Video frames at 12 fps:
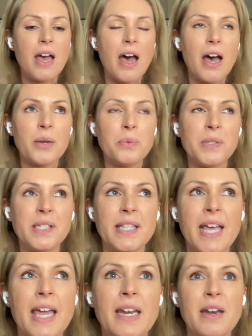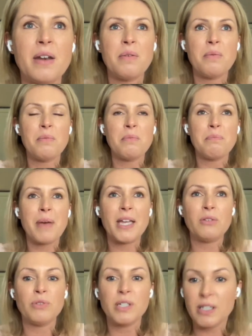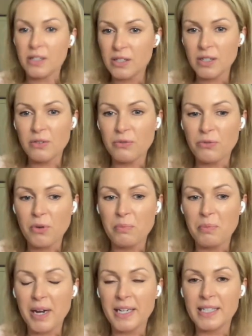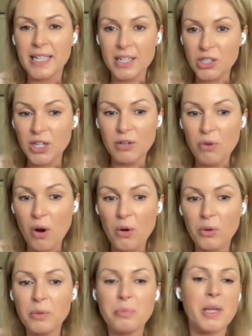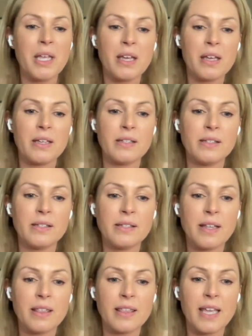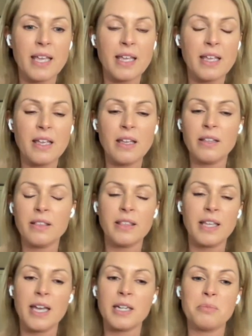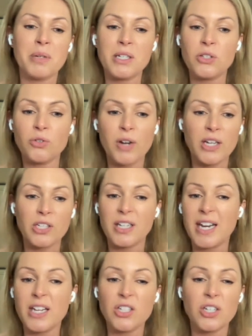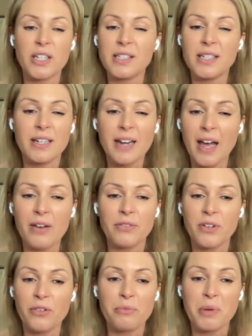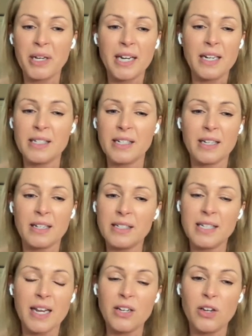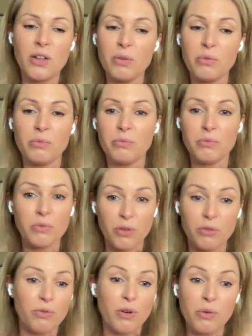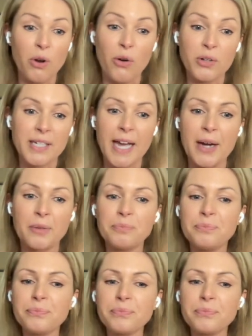I was then made redundant from my teaching role because the administration, it just didn't have enough money to continue through lockdown.